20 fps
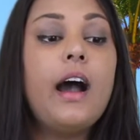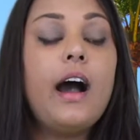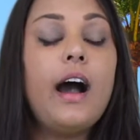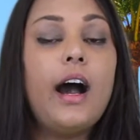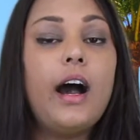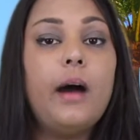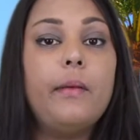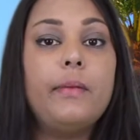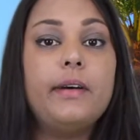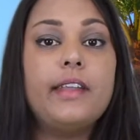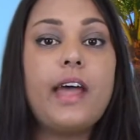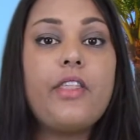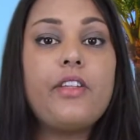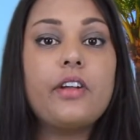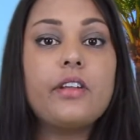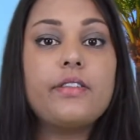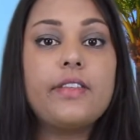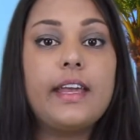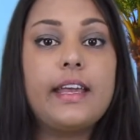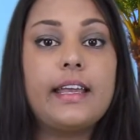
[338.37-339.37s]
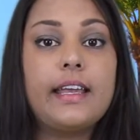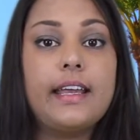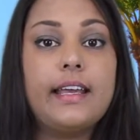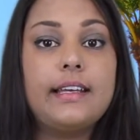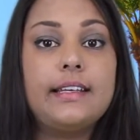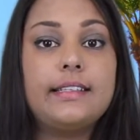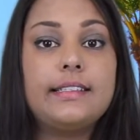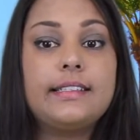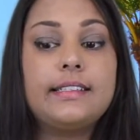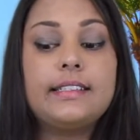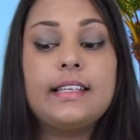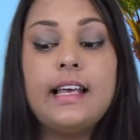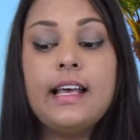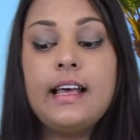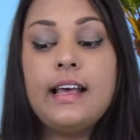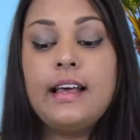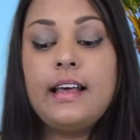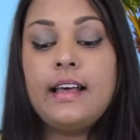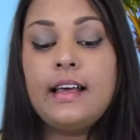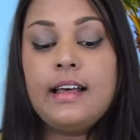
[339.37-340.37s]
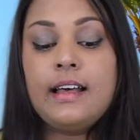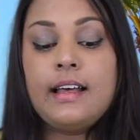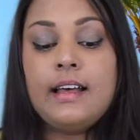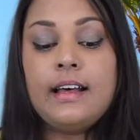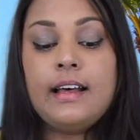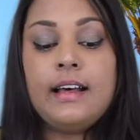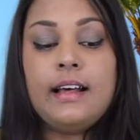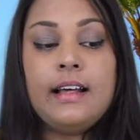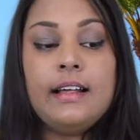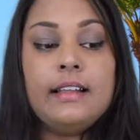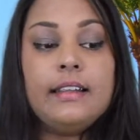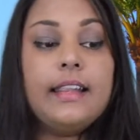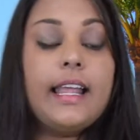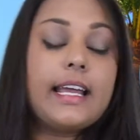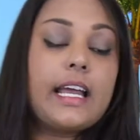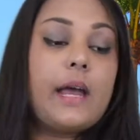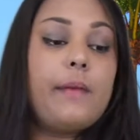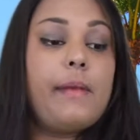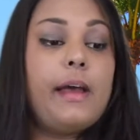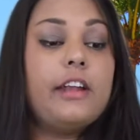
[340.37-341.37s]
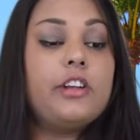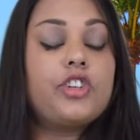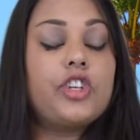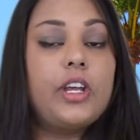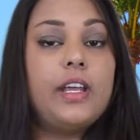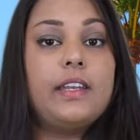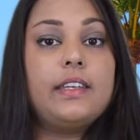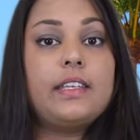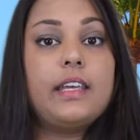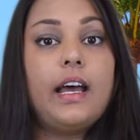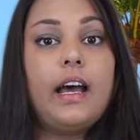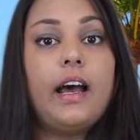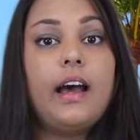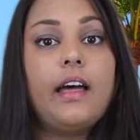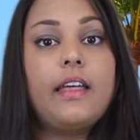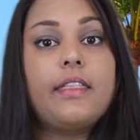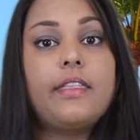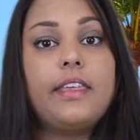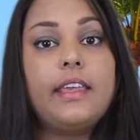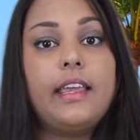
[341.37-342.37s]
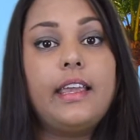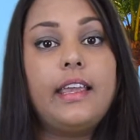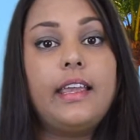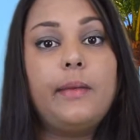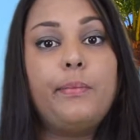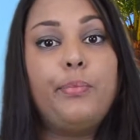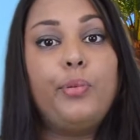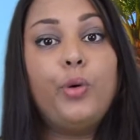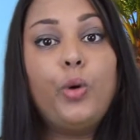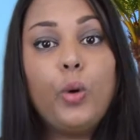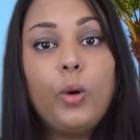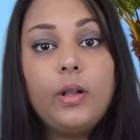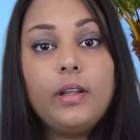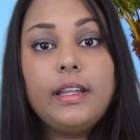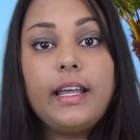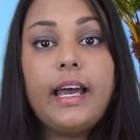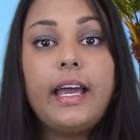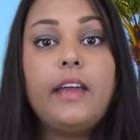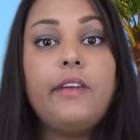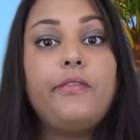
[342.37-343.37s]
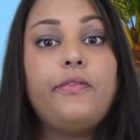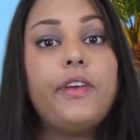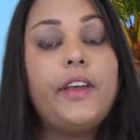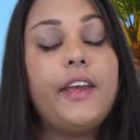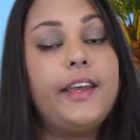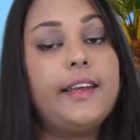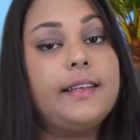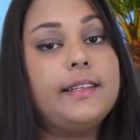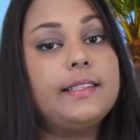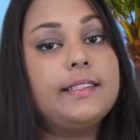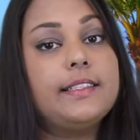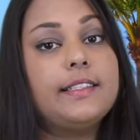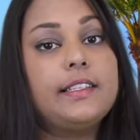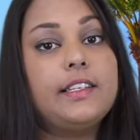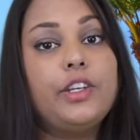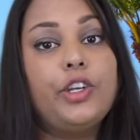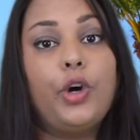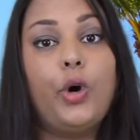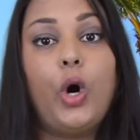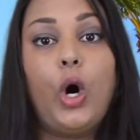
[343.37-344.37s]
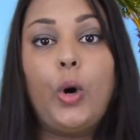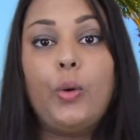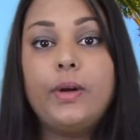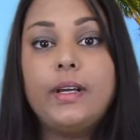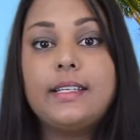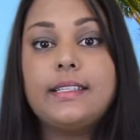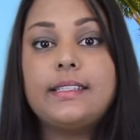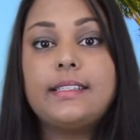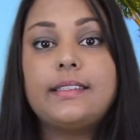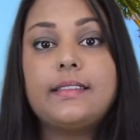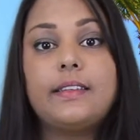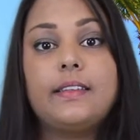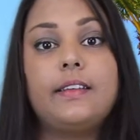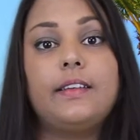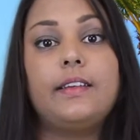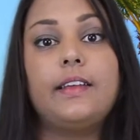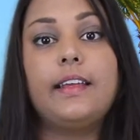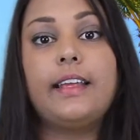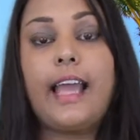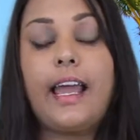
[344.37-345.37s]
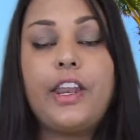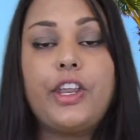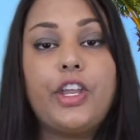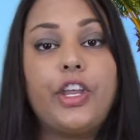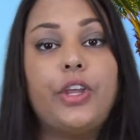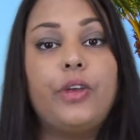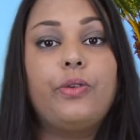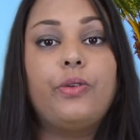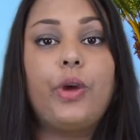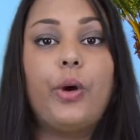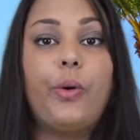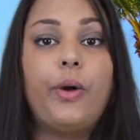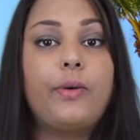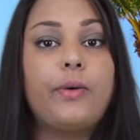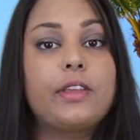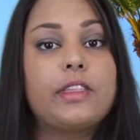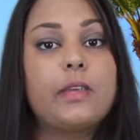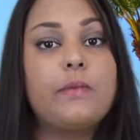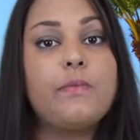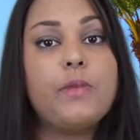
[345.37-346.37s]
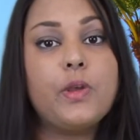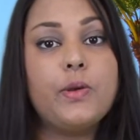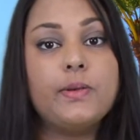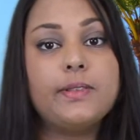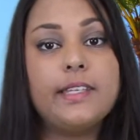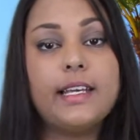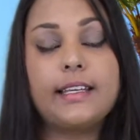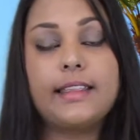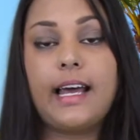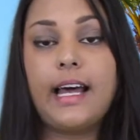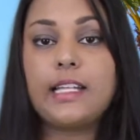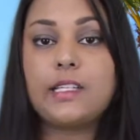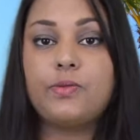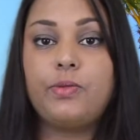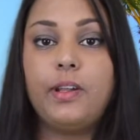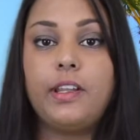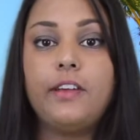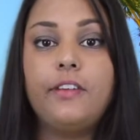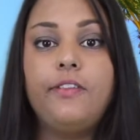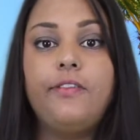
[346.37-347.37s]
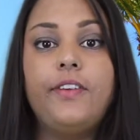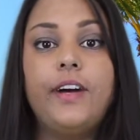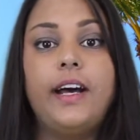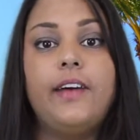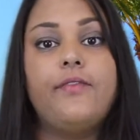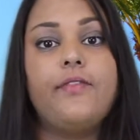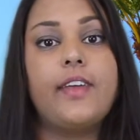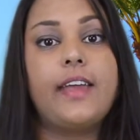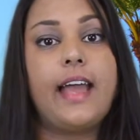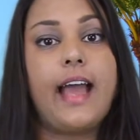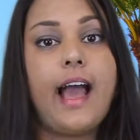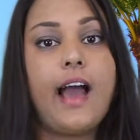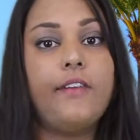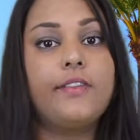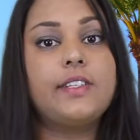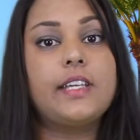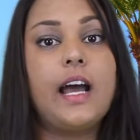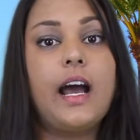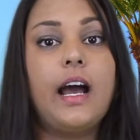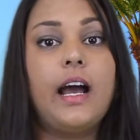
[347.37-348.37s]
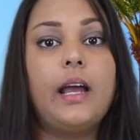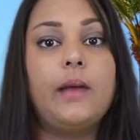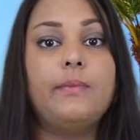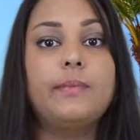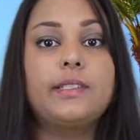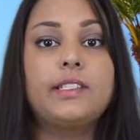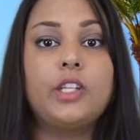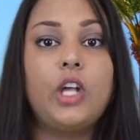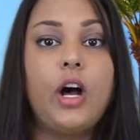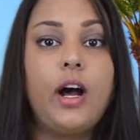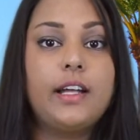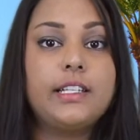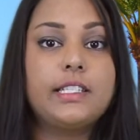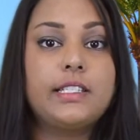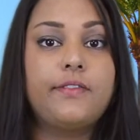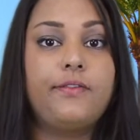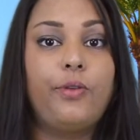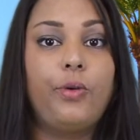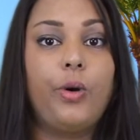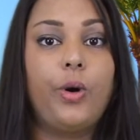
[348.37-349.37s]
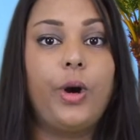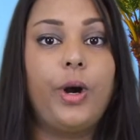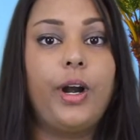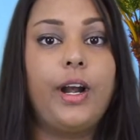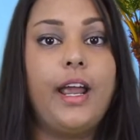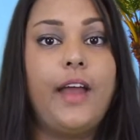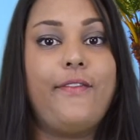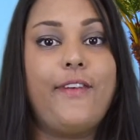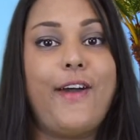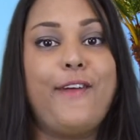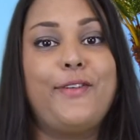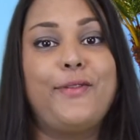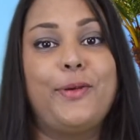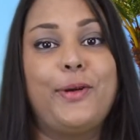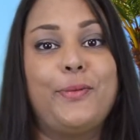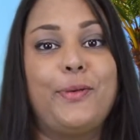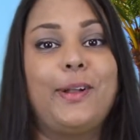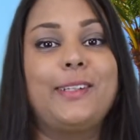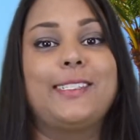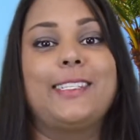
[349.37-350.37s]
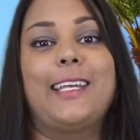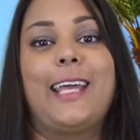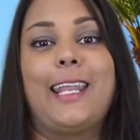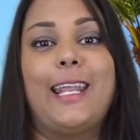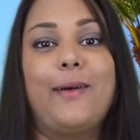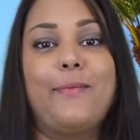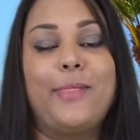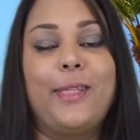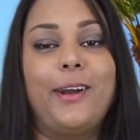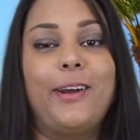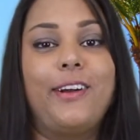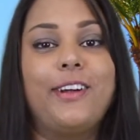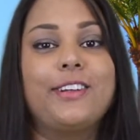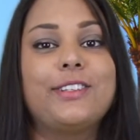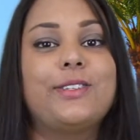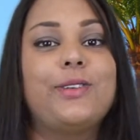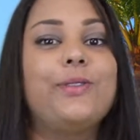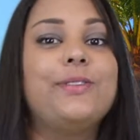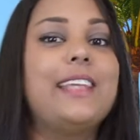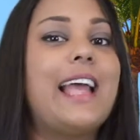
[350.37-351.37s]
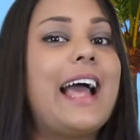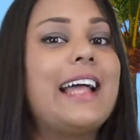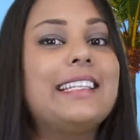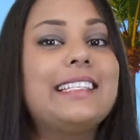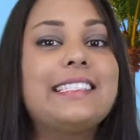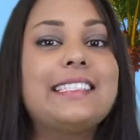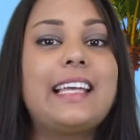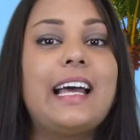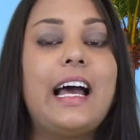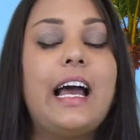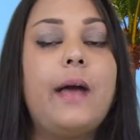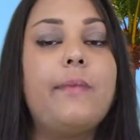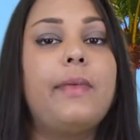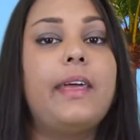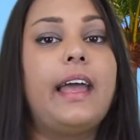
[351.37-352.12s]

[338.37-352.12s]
Another thing is, like I mentioned, the pool life is, always getting you going with the music. That's really fun. They have time slots for if everyone wants to get up there and do dance time.